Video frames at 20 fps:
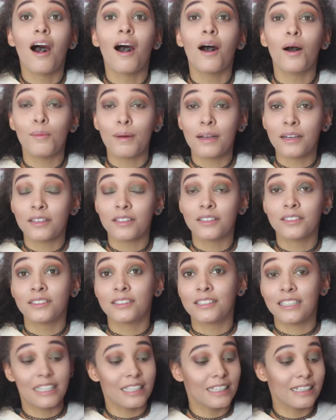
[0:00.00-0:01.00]
Oh my god,
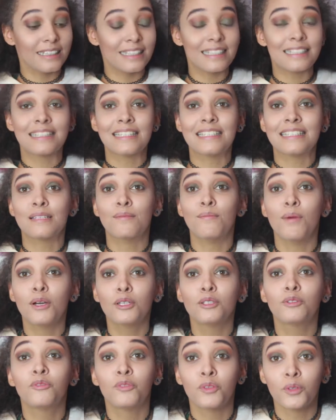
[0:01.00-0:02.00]
this is the
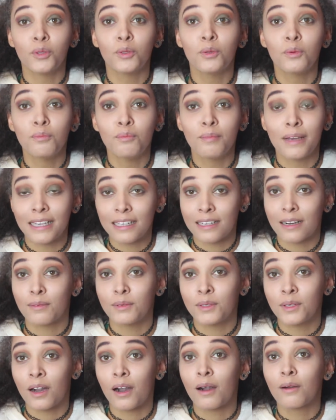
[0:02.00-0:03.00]
most full makeup
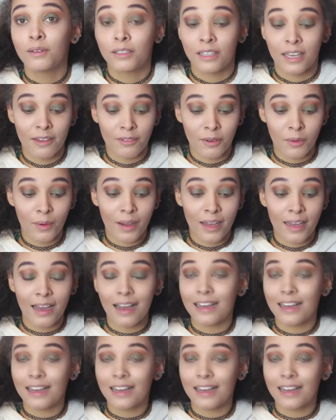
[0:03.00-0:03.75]
you, I would ever wear.